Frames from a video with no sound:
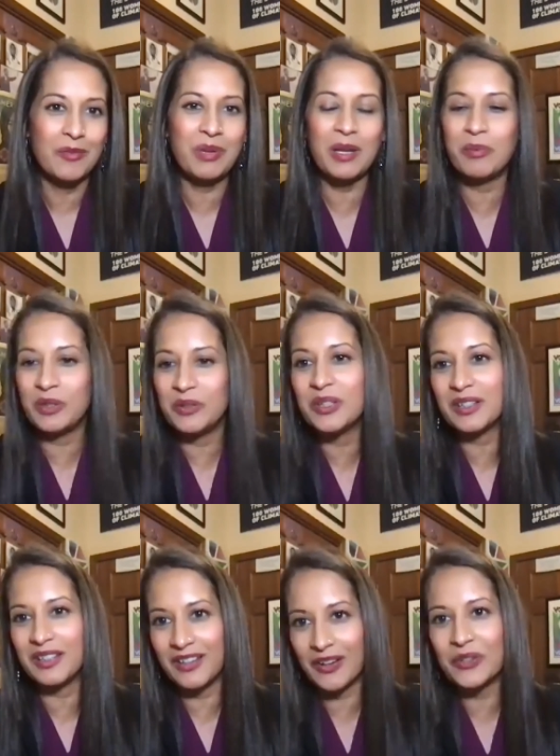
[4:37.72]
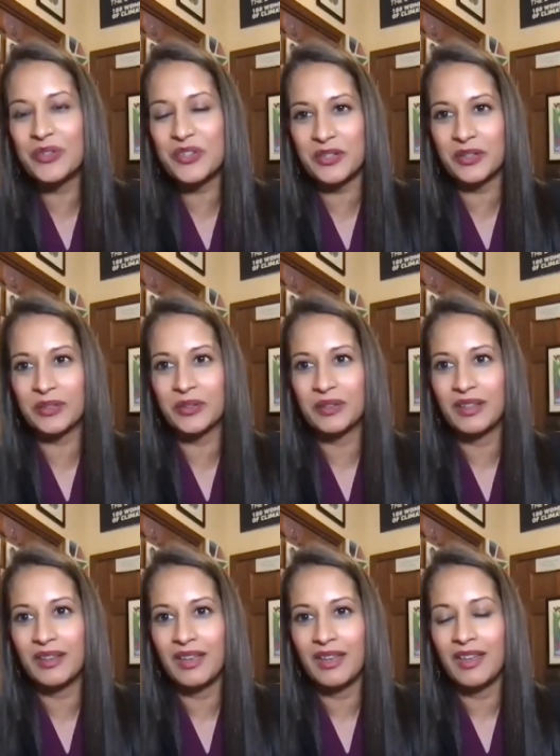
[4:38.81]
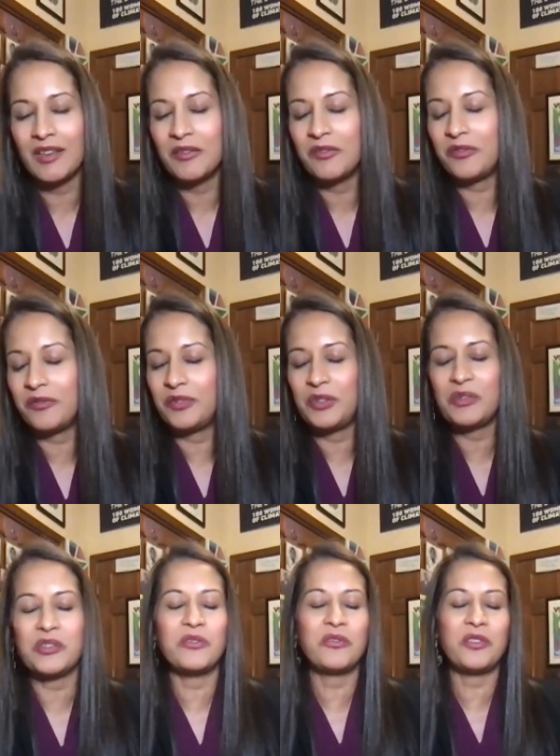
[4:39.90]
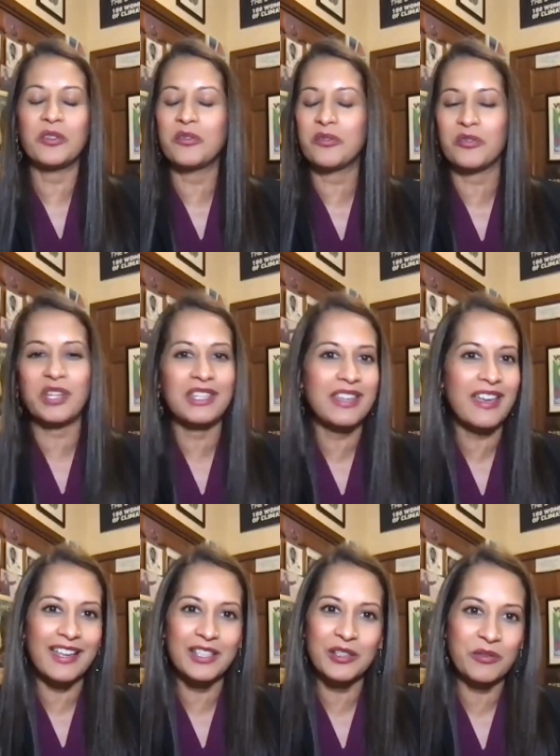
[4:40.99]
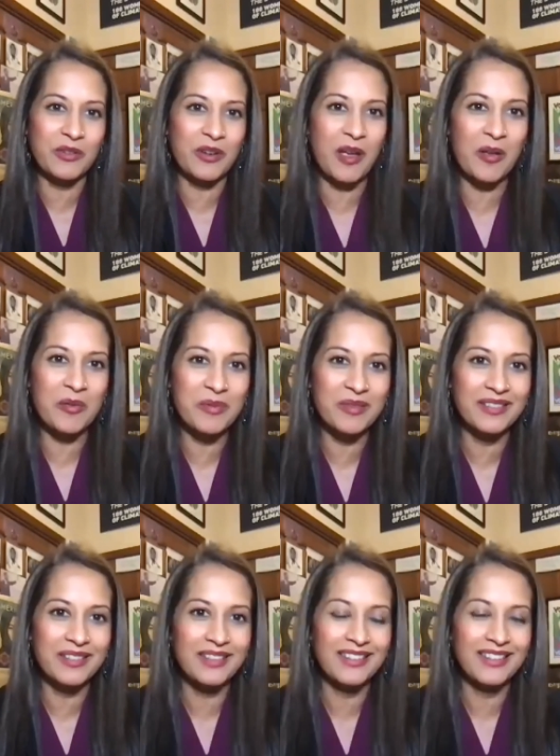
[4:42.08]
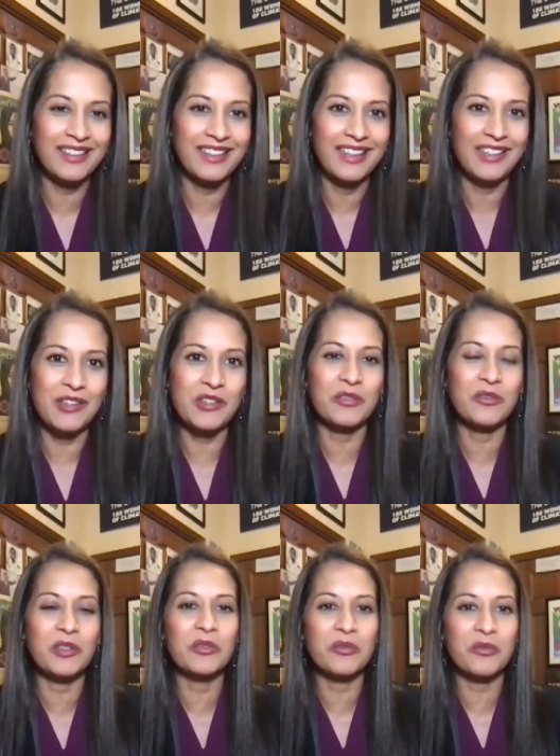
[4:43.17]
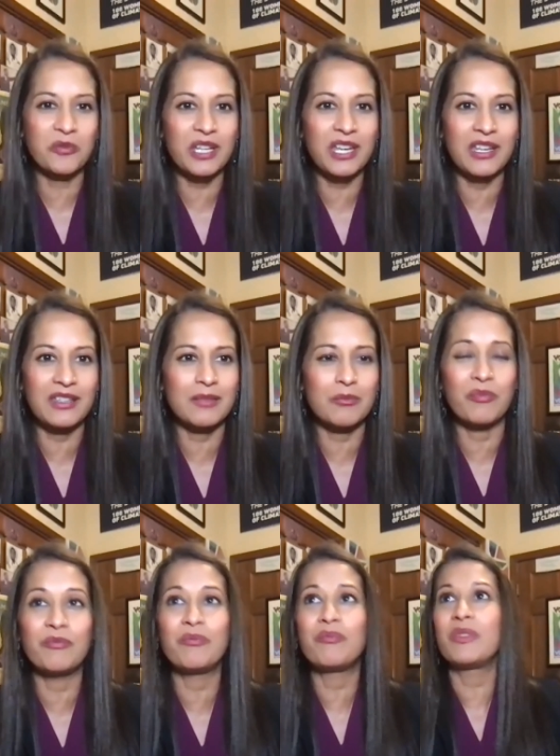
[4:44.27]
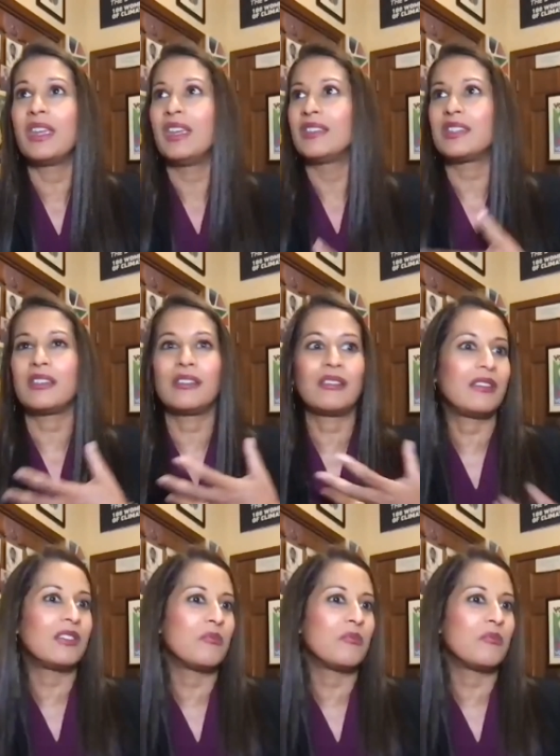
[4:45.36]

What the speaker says: people you can go to. You should feel free to ask for help. You should feel free to